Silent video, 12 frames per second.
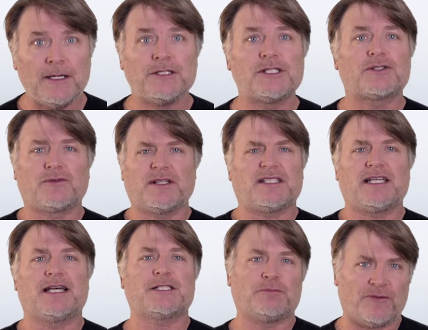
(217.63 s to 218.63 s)
Just run a
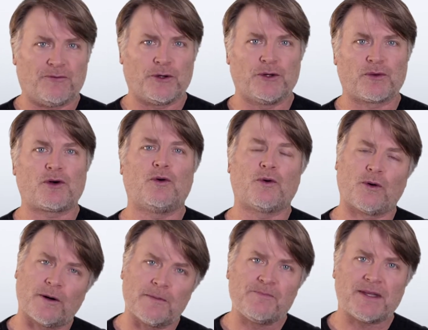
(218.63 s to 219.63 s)
test before you
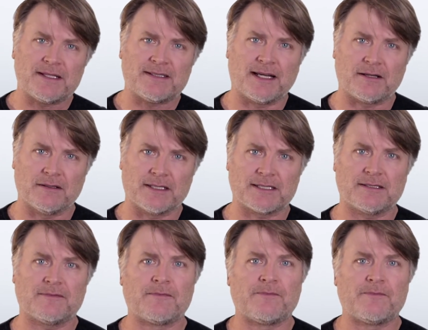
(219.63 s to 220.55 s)
record and take a listen.